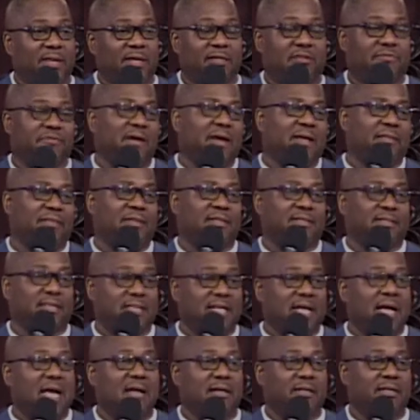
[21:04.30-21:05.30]
his father is a
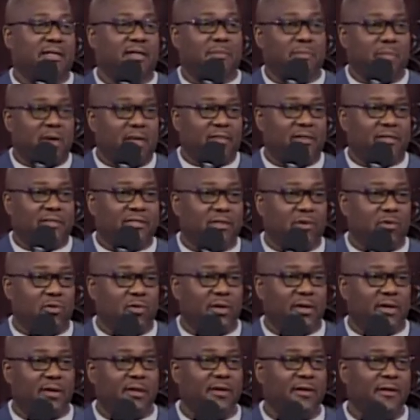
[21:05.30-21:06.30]
doctor and the mother's a
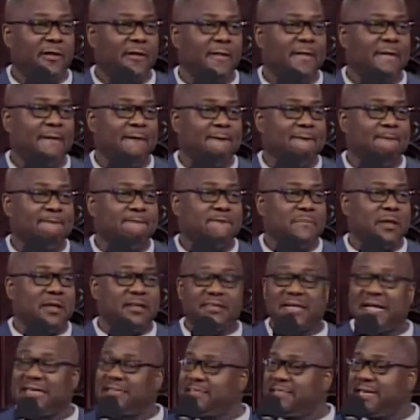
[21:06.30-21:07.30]
lawyer. Man,
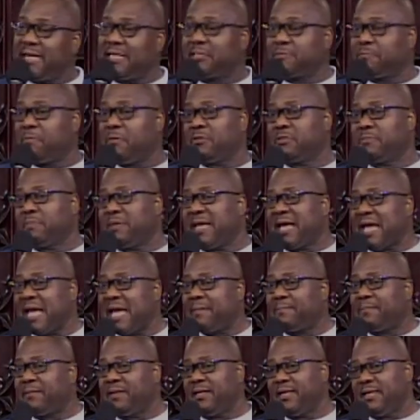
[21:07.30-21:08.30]
that's not supposed to be
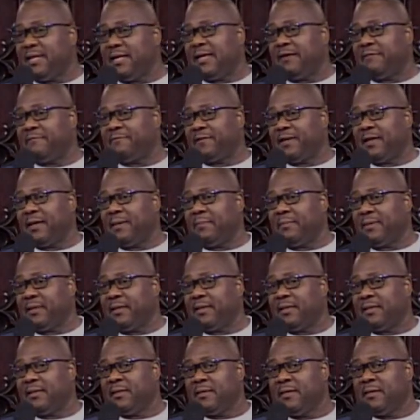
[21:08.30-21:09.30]
happening in that family.
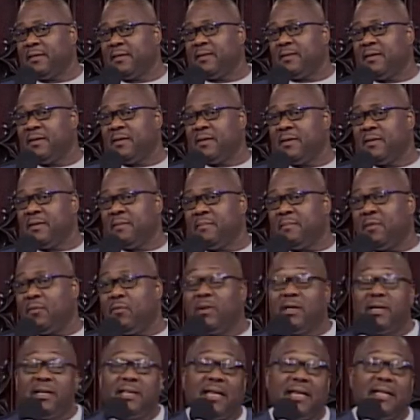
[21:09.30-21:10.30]
But
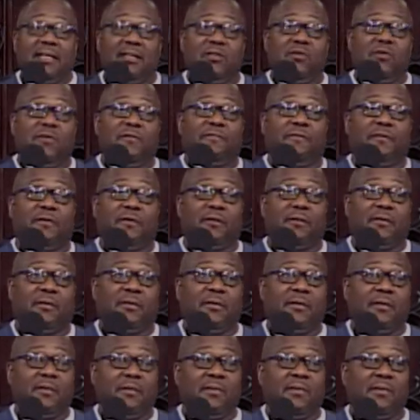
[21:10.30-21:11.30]
what did they do for
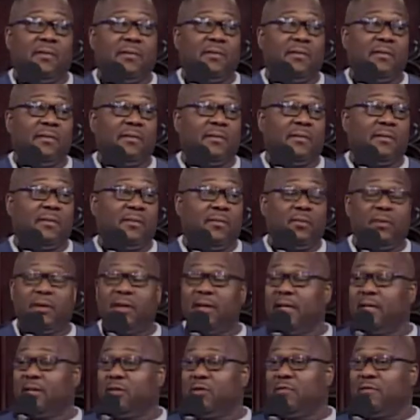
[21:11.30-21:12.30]

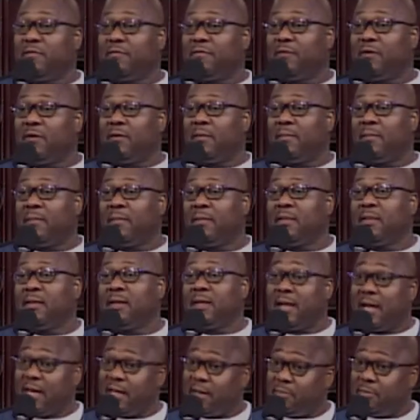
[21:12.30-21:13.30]
him?
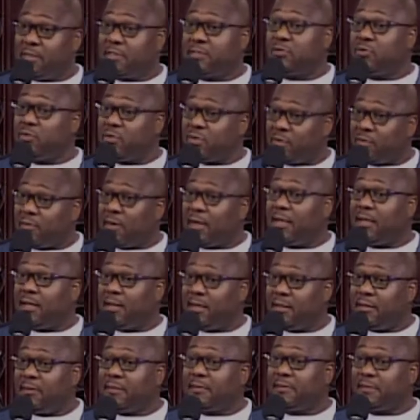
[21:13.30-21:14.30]
Got him a tutor, right?
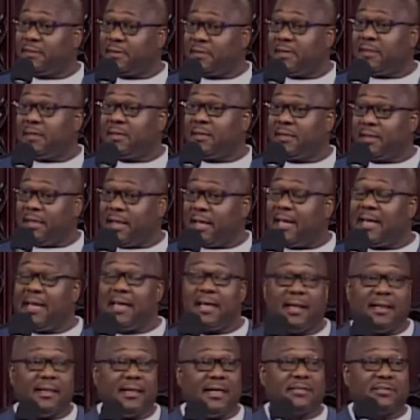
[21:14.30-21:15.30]

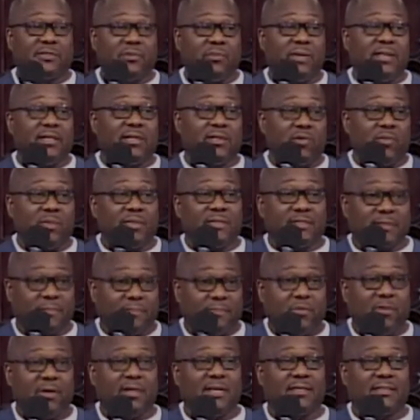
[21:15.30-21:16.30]
Yeah, that's what we do. We
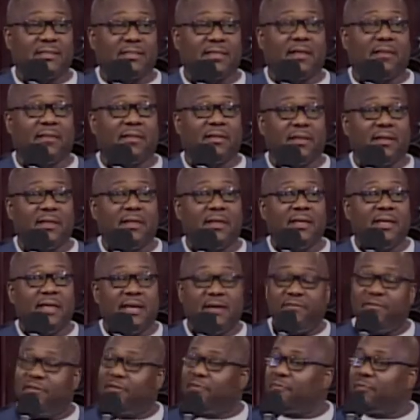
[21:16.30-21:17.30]
support each other,
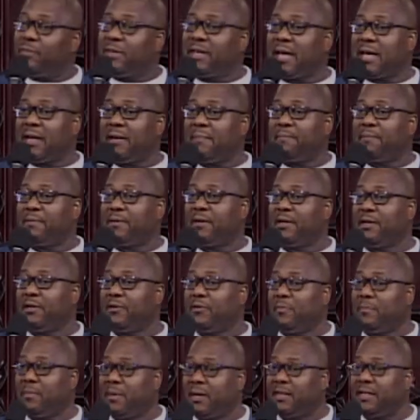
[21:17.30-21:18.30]
even if we got to put a
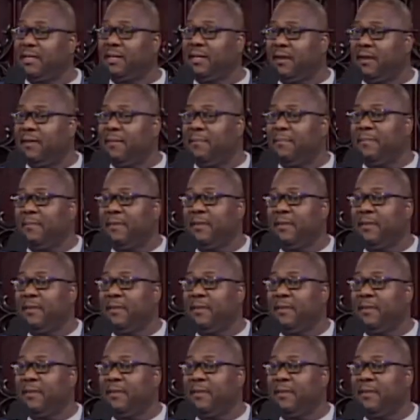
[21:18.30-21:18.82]
little money up.